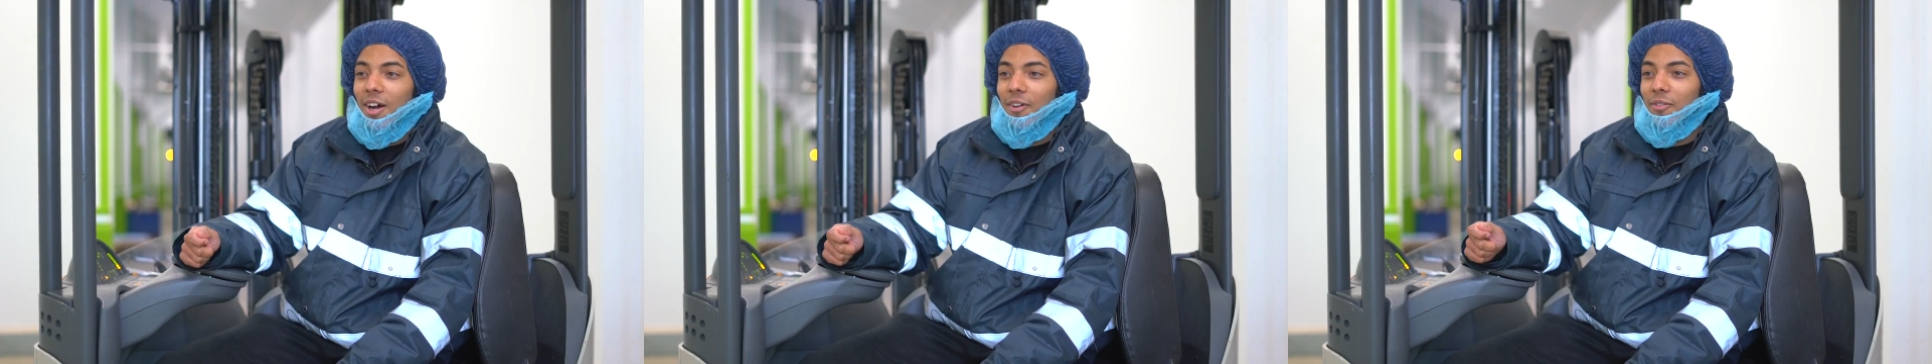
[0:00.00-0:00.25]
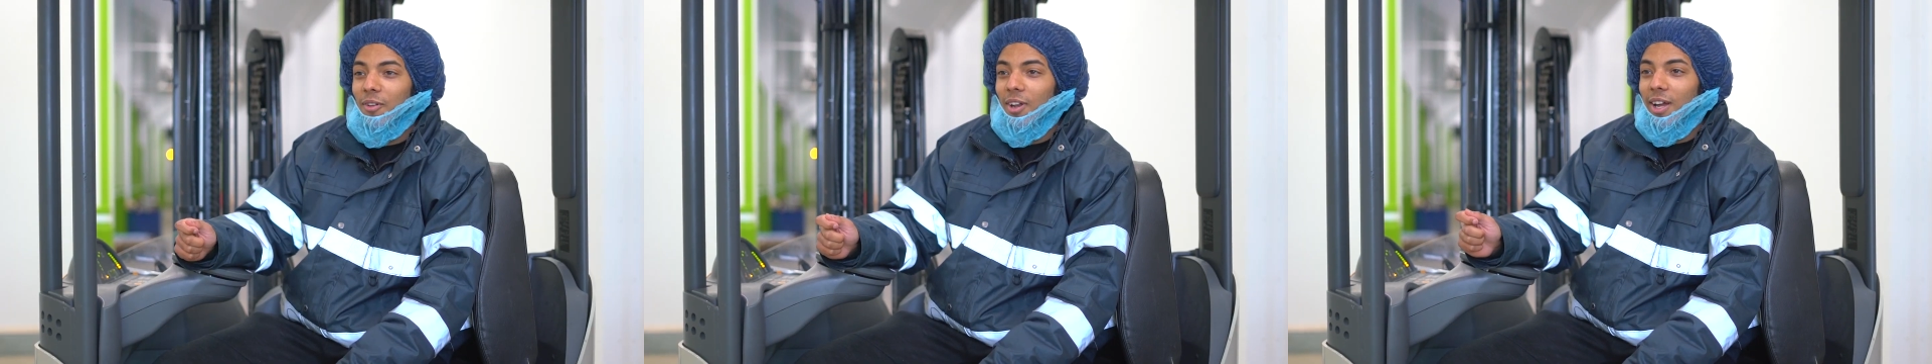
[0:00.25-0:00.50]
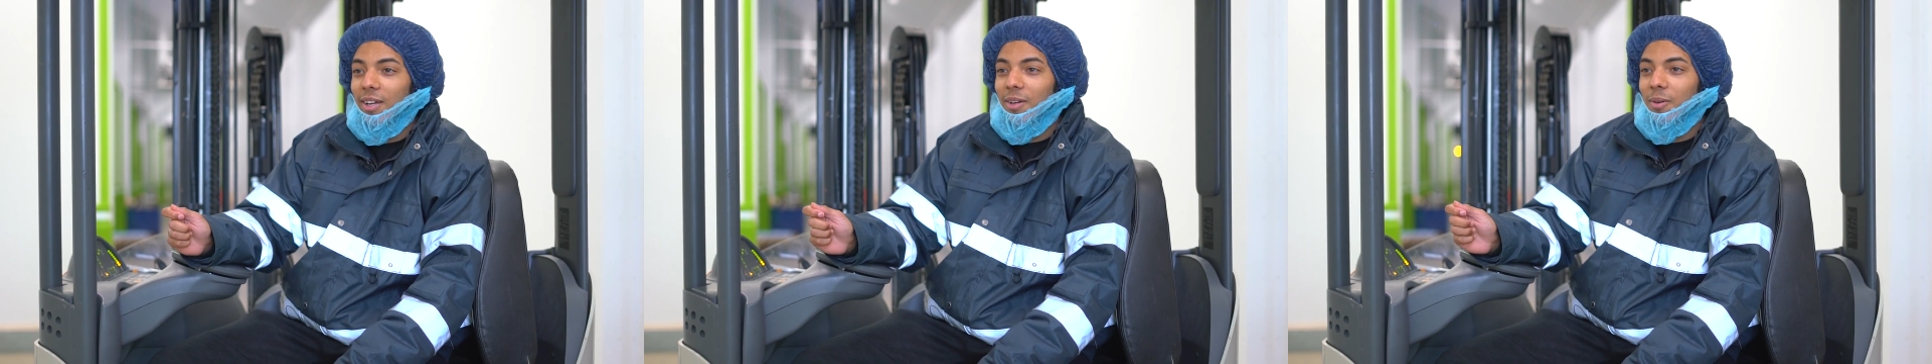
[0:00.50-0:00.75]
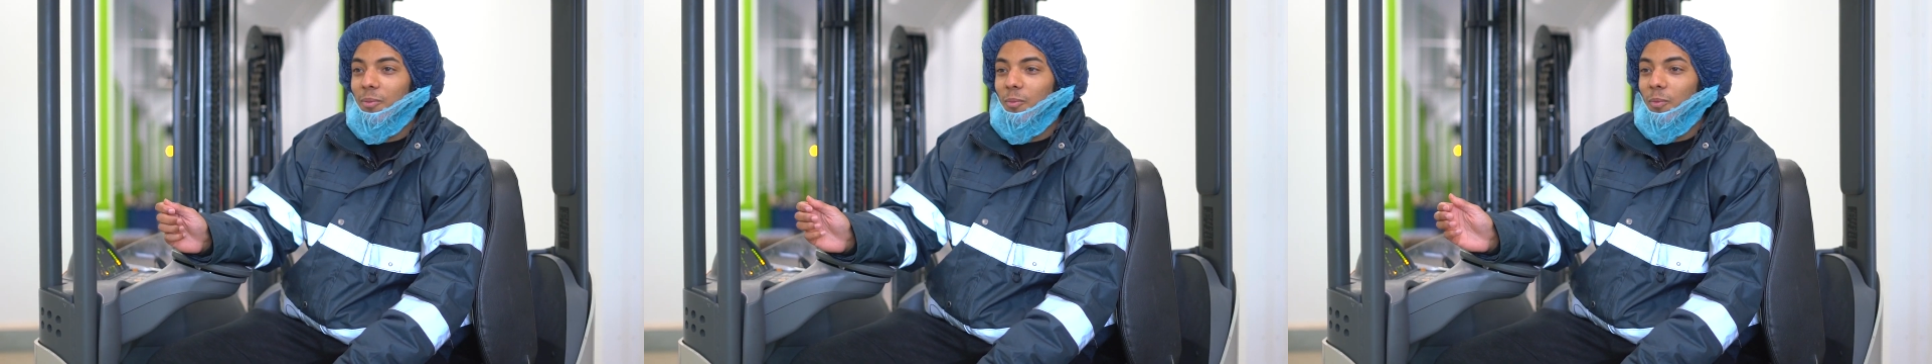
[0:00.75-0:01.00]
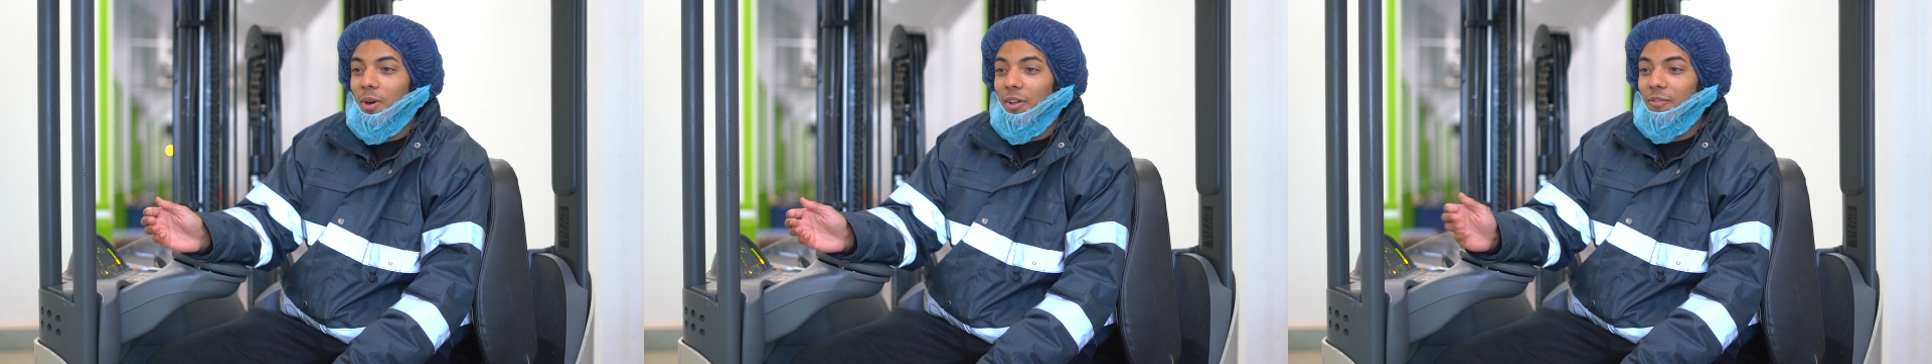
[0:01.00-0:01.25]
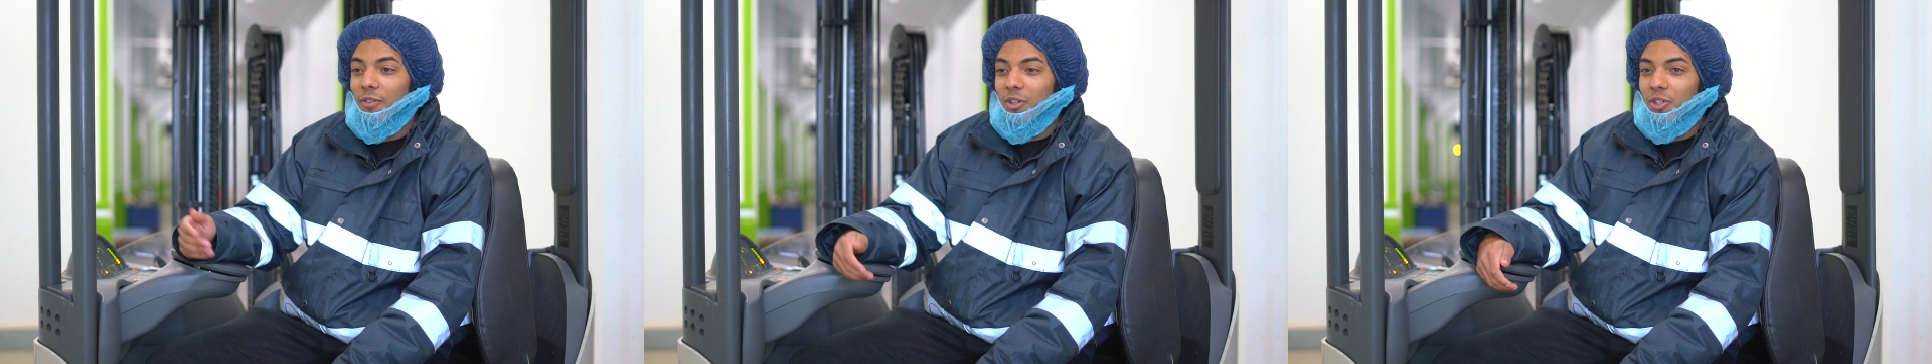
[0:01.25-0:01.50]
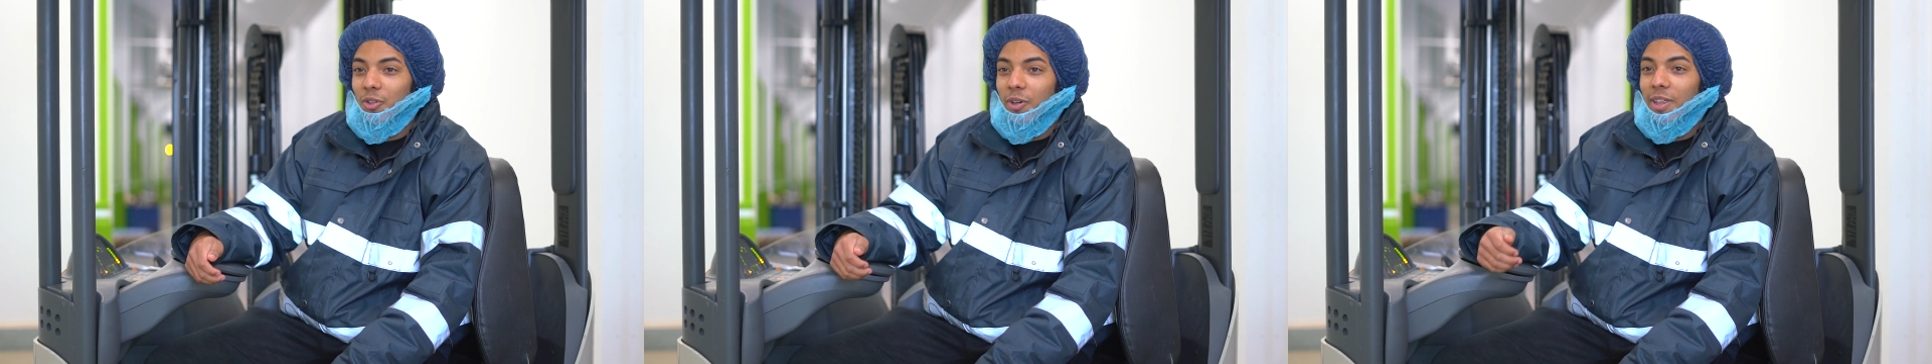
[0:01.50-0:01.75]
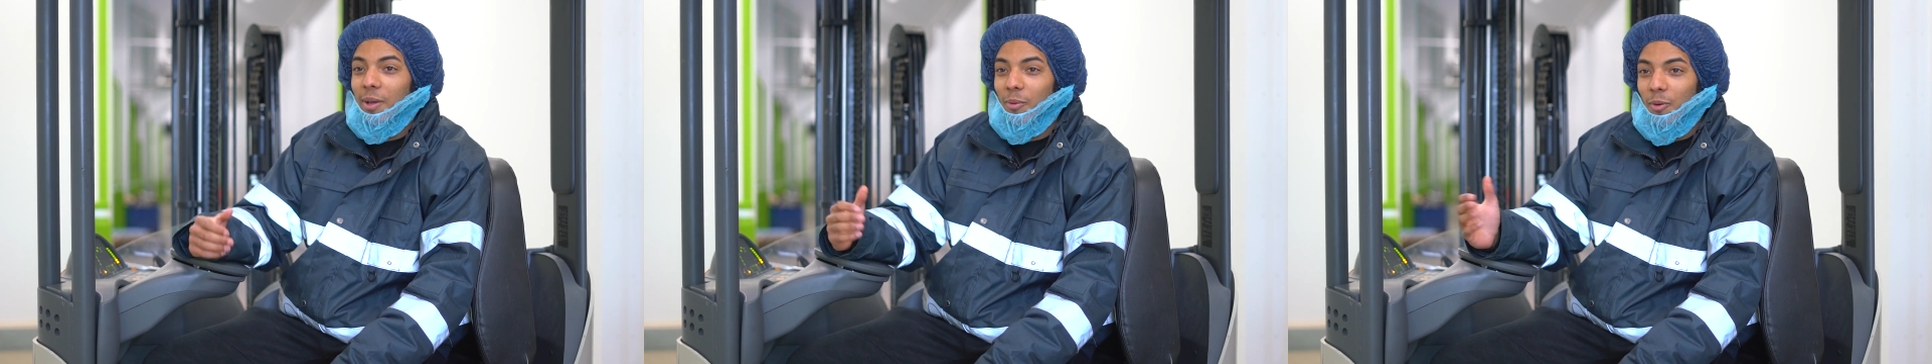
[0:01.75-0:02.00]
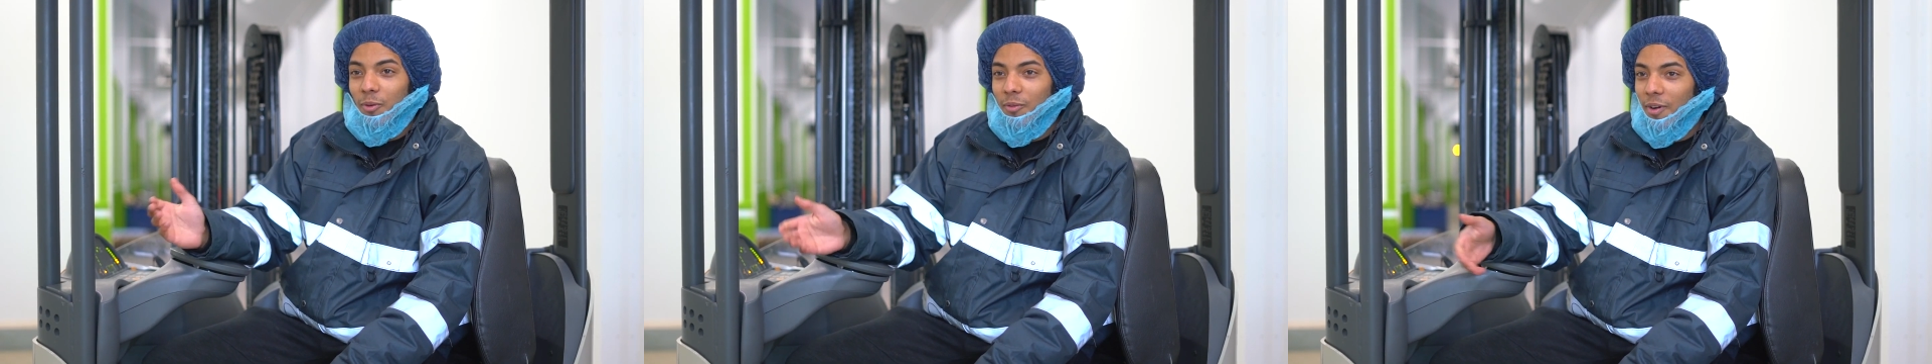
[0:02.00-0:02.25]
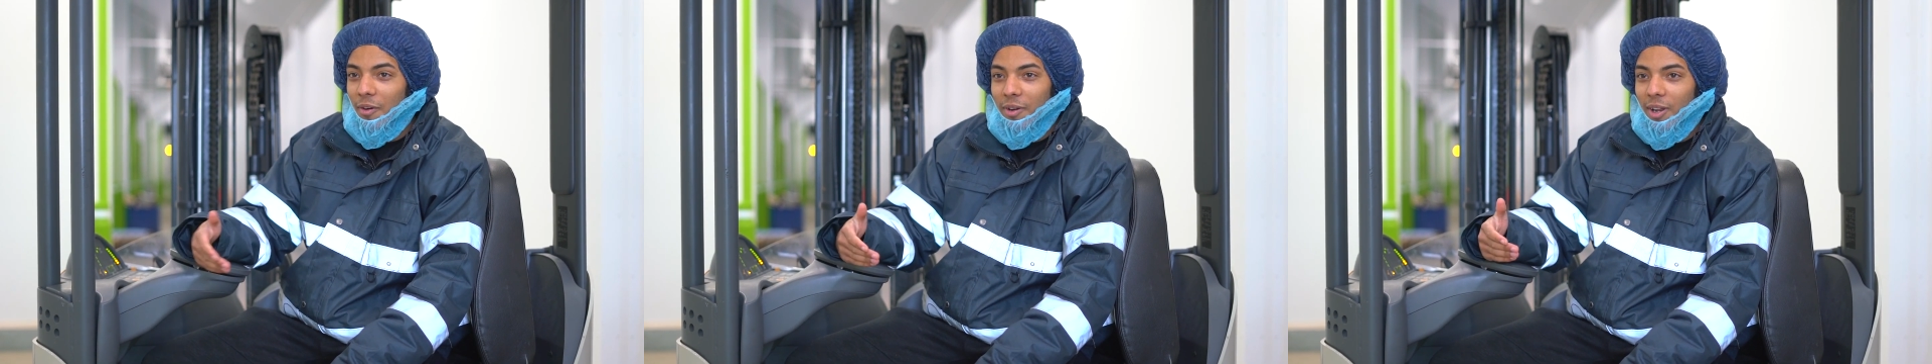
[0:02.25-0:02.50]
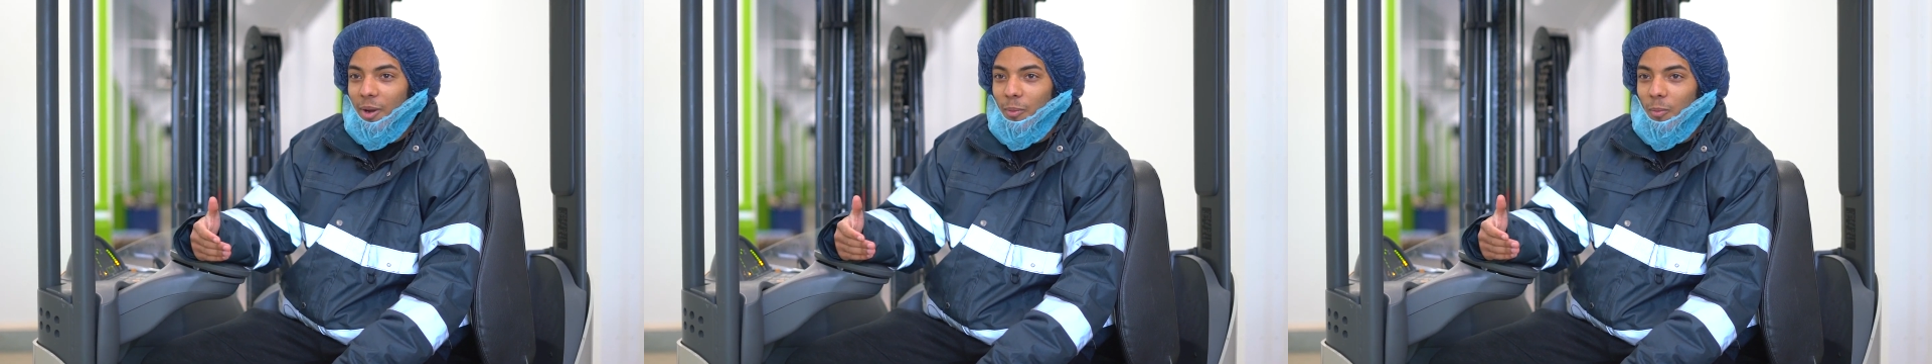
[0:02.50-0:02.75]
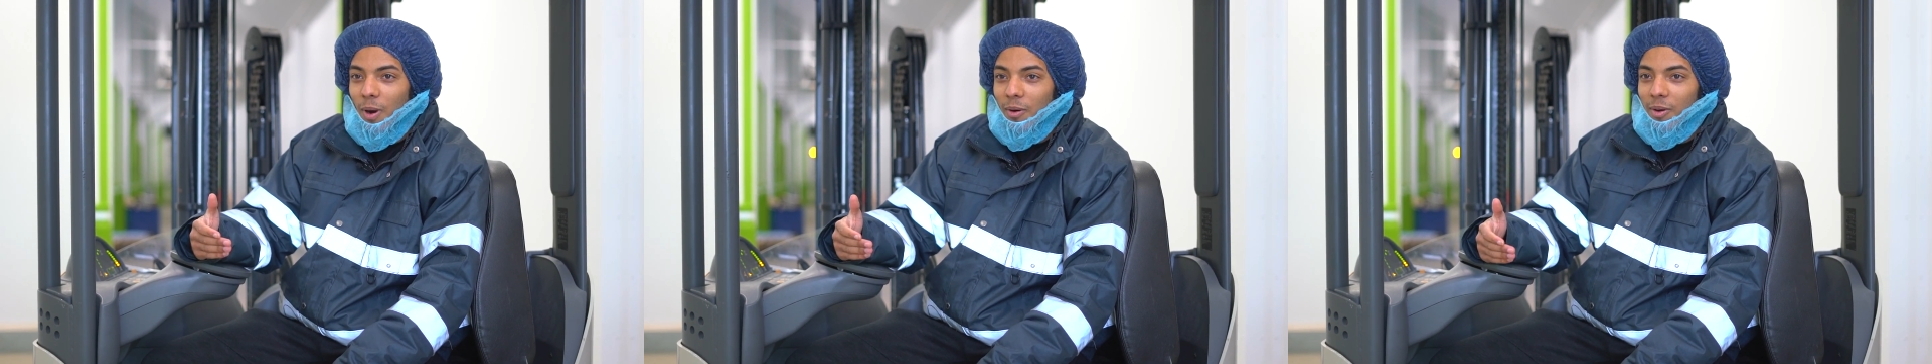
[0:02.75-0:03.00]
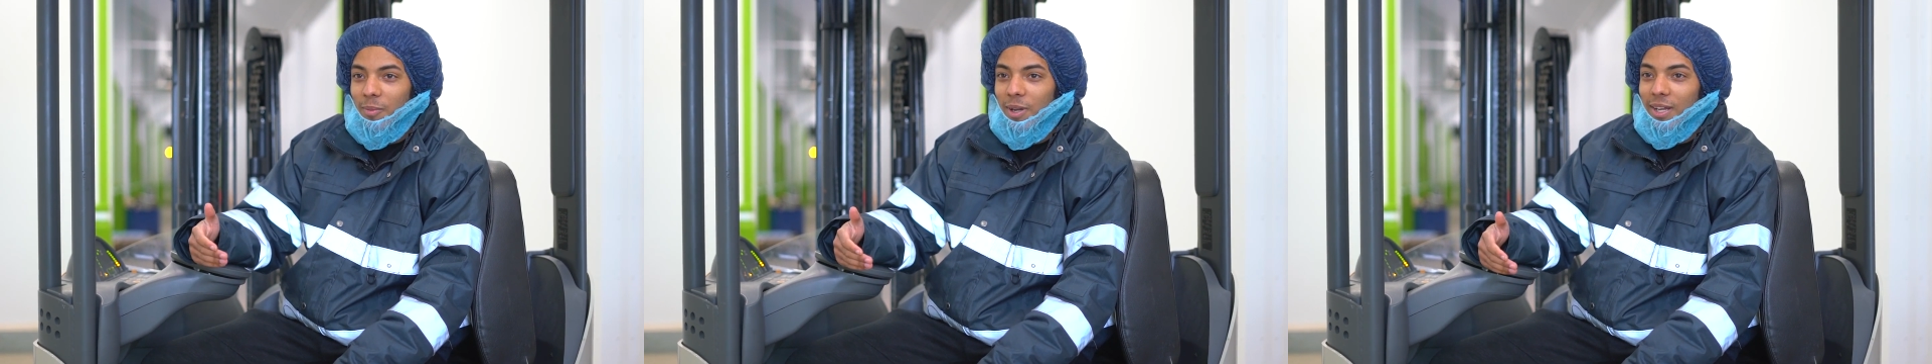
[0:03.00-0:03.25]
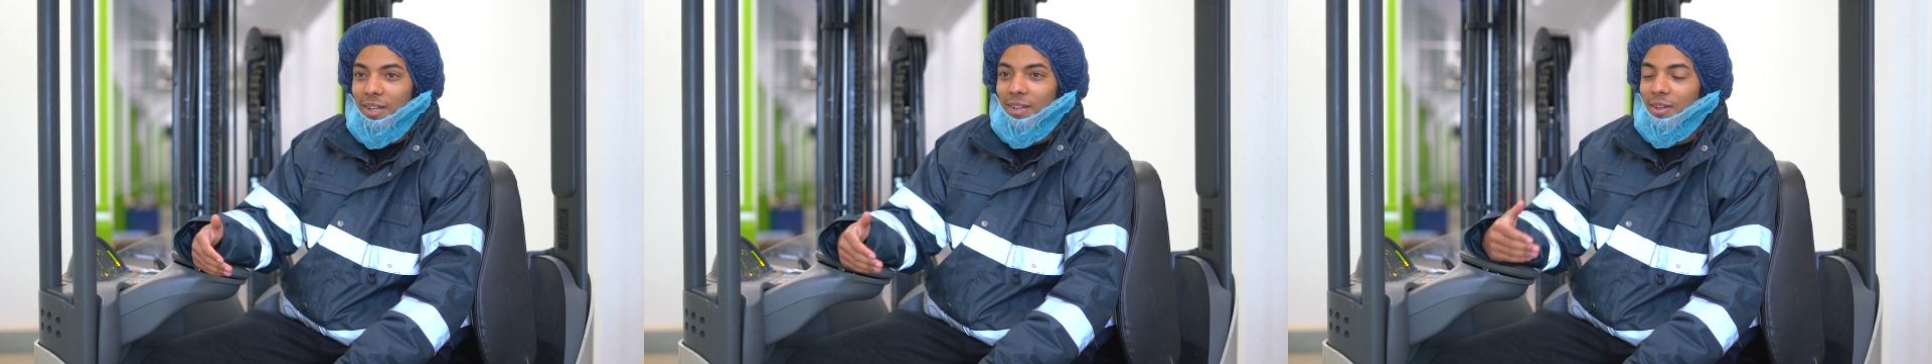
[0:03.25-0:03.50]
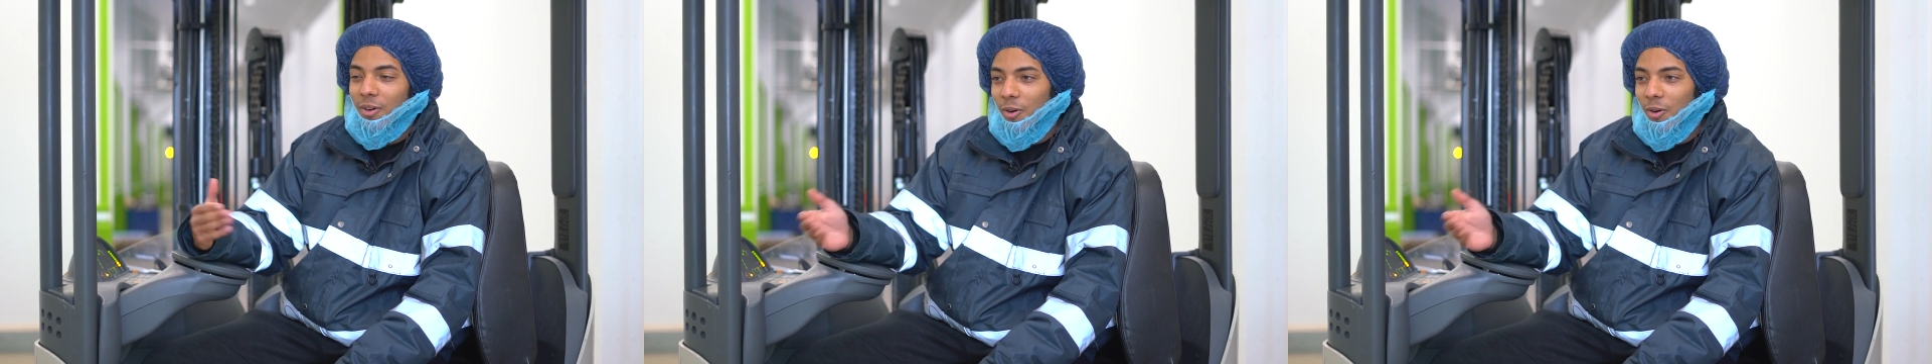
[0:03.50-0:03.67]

I feel like when I first joined they were all very like welcoming,